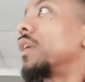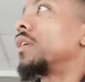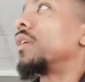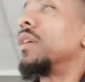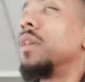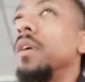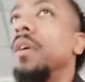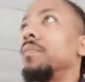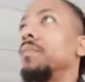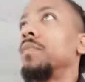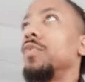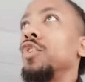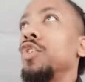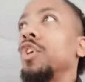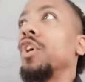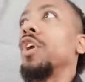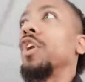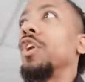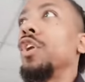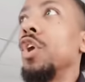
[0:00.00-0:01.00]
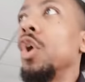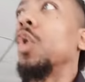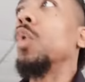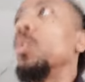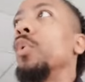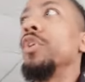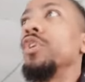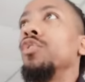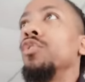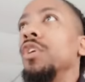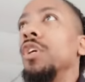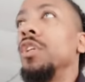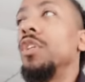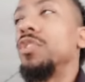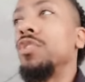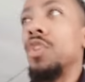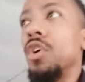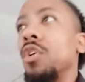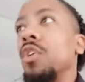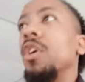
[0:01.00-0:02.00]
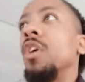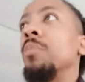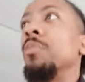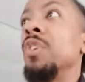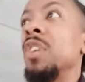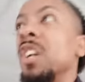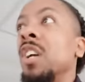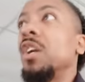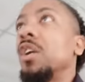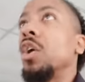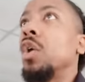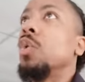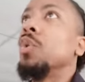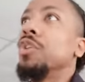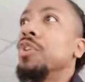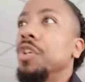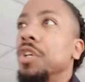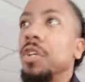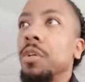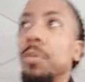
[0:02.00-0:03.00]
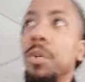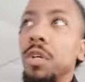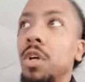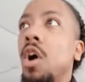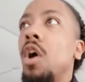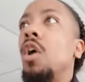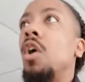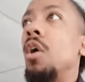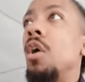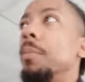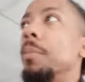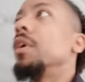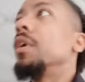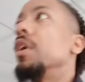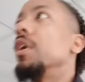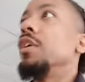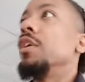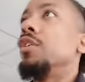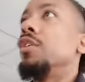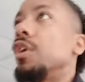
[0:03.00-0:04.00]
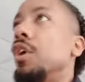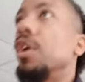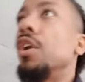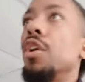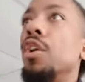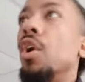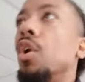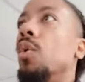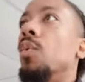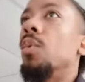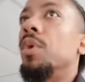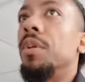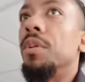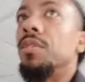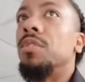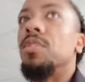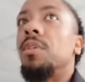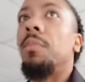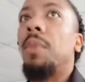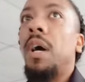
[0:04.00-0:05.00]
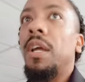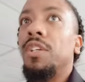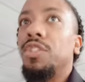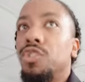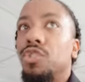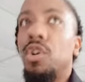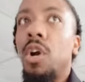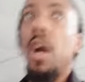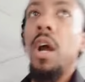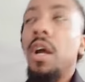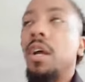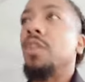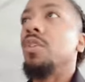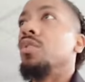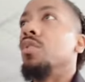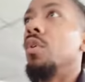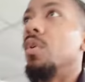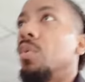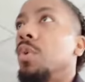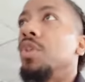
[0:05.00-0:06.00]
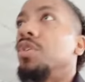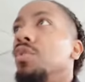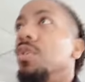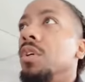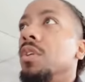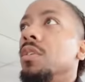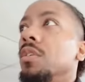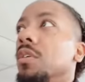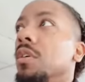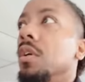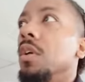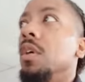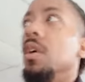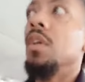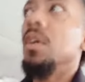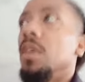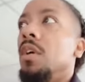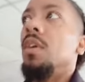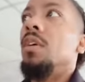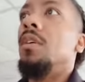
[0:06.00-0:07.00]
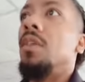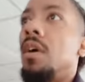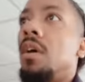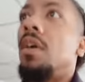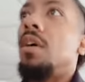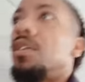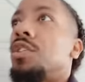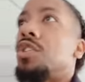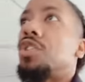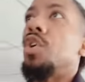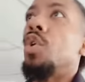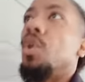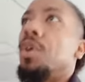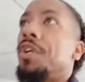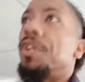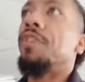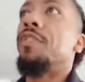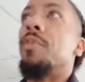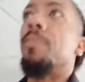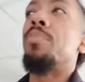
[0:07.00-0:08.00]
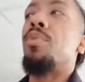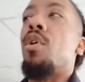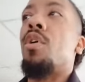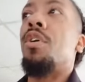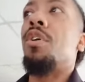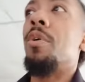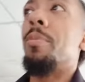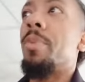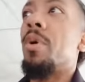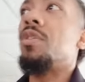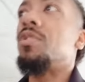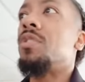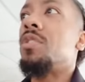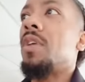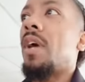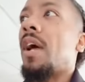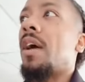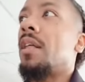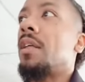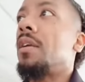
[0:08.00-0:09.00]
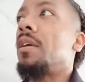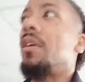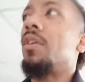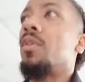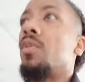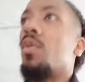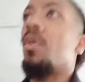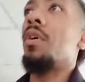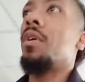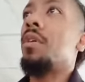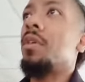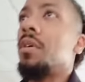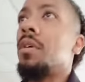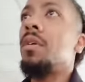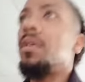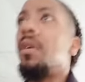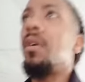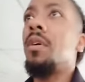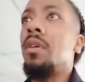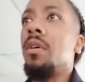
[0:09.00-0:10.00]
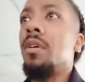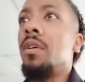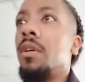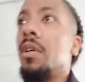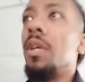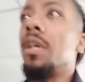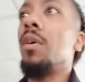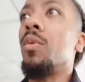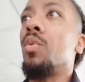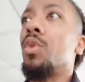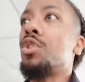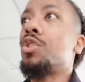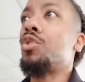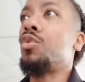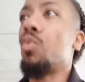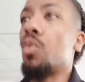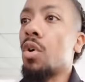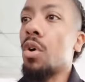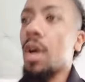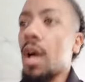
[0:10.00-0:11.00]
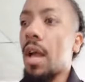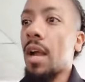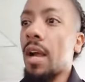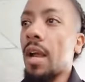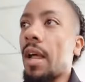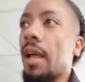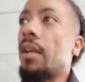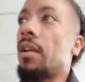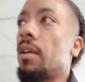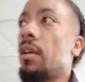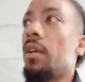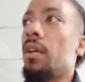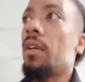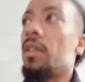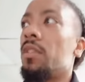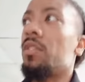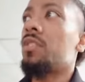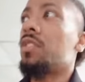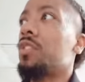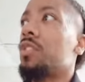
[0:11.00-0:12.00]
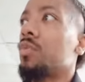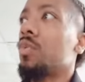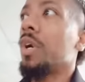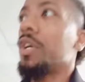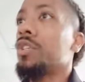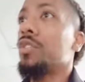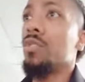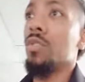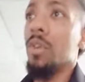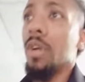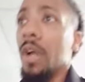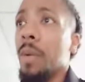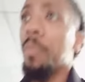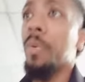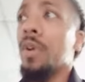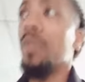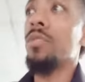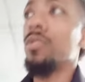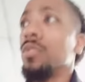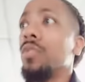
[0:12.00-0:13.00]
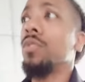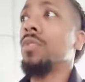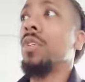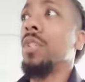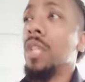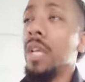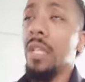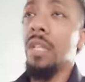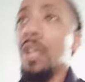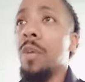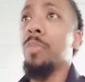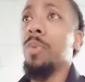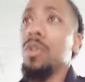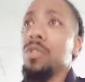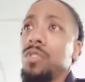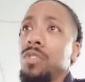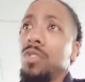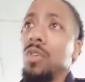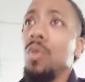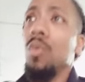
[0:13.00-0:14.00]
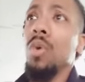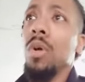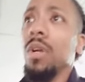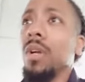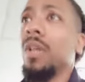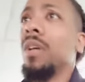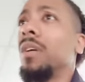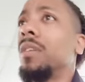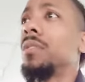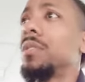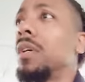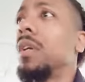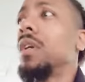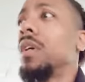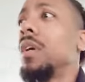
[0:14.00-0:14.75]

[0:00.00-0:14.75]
Like, you're going to know when you need to turn up. You're going to know when you need to be calm. You're going to know when somebody's trying you, or when you need to show a different part of your personality in order to get what you want out of that situation or that person, or to let that person know what it is.